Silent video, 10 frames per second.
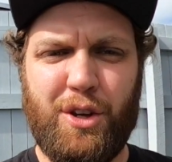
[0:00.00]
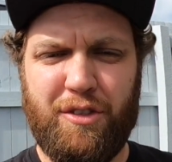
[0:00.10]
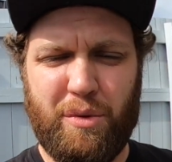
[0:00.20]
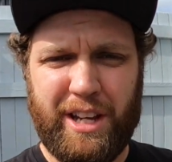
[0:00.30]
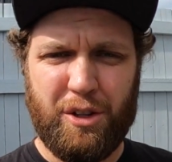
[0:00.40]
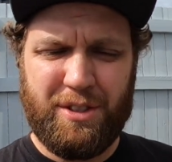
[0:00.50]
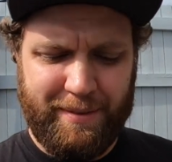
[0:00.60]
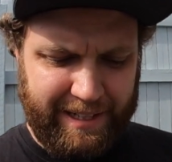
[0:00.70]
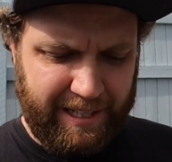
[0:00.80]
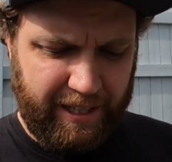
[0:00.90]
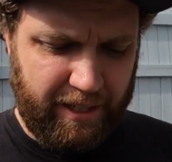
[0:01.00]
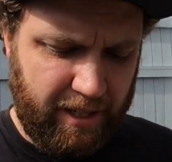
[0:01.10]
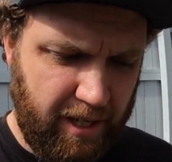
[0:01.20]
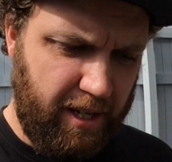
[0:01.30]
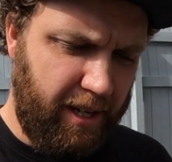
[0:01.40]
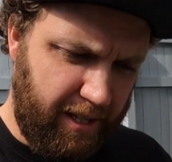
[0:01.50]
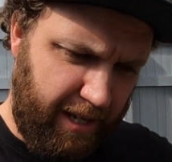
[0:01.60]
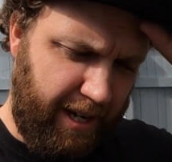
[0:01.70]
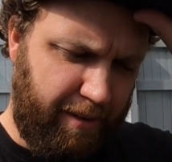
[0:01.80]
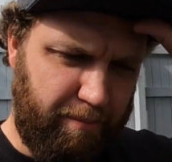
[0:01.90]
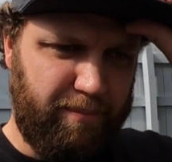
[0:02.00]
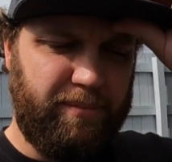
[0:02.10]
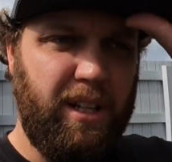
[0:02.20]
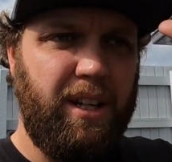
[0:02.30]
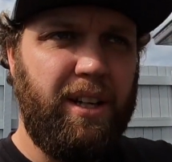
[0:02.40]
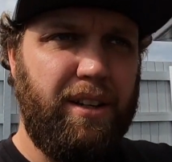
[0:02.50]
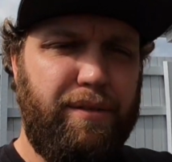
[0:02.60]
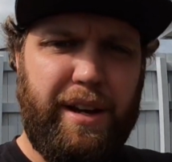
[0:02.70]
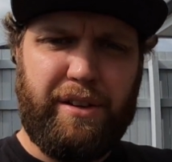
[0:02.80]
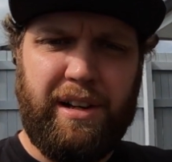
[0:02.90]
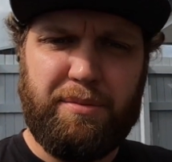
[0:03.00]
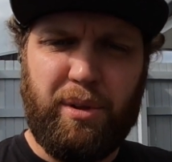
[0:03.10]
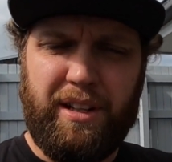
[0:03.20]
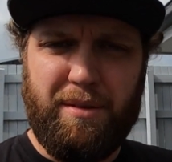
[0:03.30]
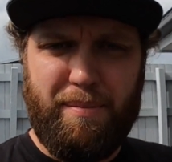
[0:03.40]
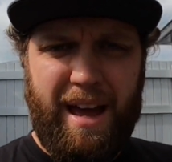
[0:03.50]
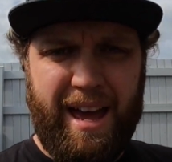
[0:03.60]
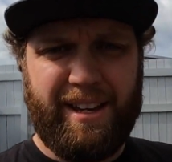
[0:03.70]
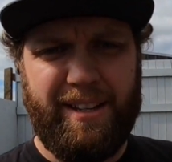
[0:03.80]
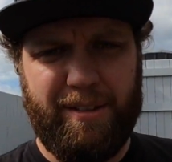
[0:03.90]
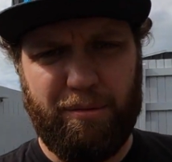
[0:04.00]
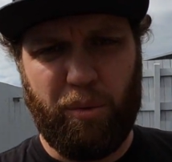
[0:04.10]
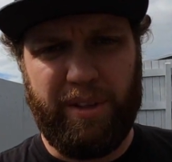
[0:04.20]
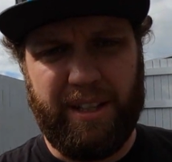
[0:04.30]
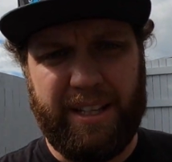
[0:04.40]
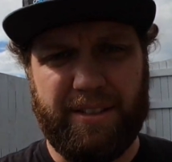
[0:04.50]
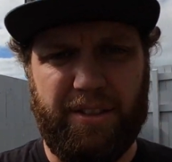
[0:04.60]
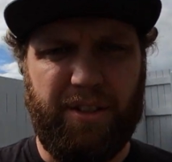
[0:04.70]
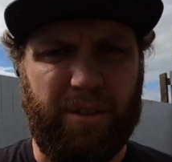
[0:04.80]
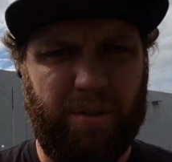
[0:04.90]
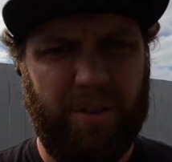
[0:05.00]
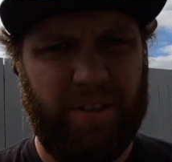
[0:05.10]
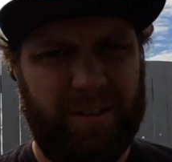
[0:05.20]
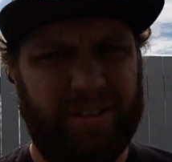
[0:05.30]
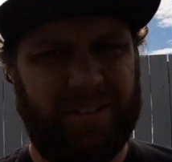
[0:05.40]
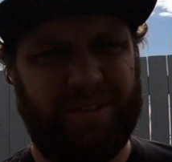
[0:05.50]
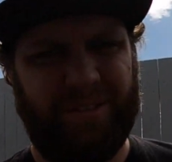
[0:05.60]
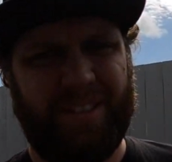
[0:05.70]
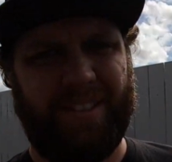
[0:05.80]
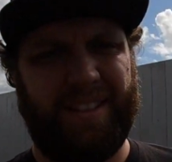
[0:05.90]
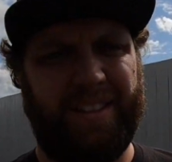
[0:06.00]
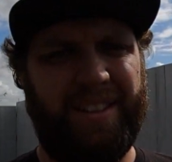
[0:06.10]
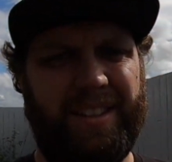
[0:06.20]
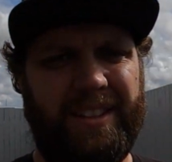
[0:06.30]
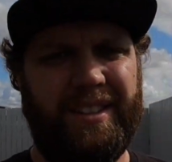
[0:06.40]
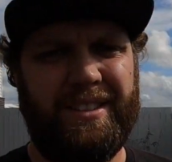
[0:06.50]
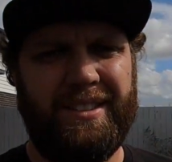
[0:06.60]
if we're going to be getting fake grass put in the back, what we need to do, where's the sunlight here?